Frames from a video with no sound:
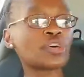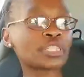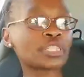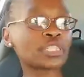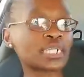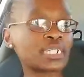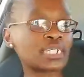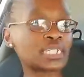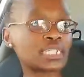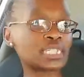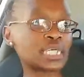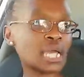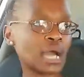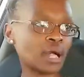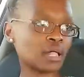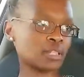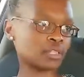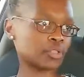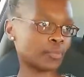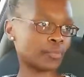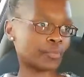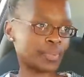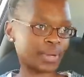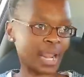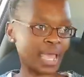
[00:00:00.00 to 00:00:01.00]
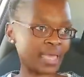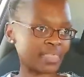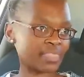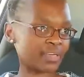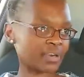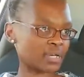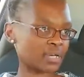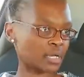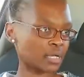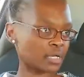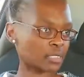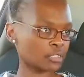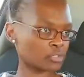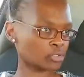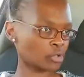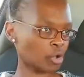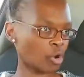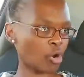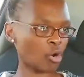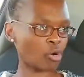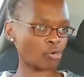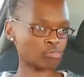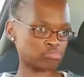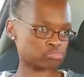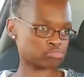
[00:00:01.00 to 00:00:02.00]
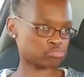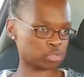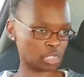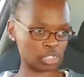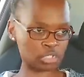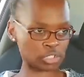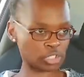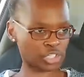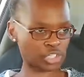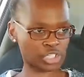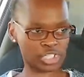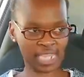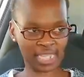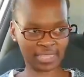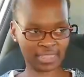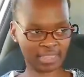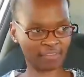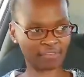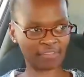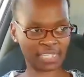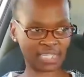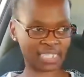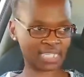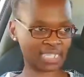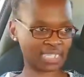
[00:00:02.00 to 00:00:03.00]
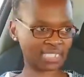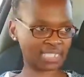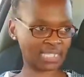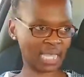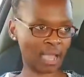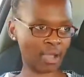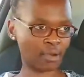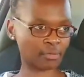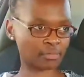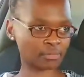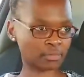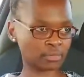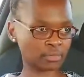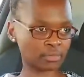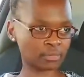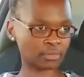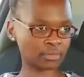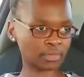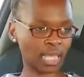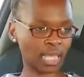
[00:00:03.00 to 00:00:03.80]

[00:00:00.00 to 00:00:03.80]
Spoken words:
You're not gonna tell your brother. So just shut everything down.